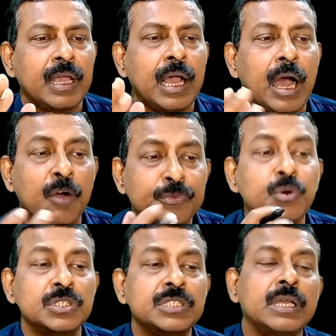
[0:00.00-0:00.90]
Of
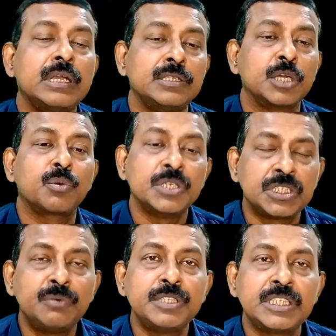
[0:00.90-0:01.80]
course, the question
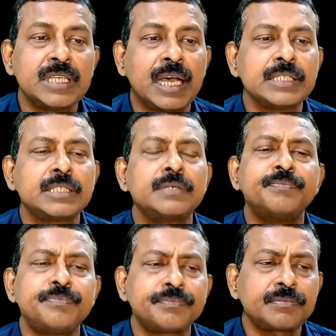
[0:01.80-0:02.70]
which is asked
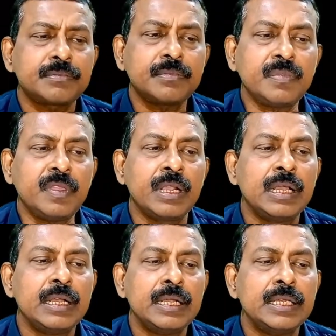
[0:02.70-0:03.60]

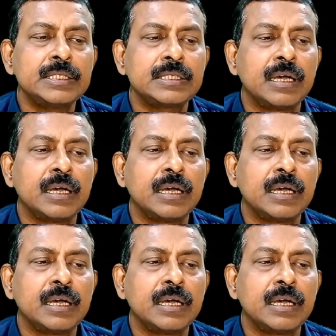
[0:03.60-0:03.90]
is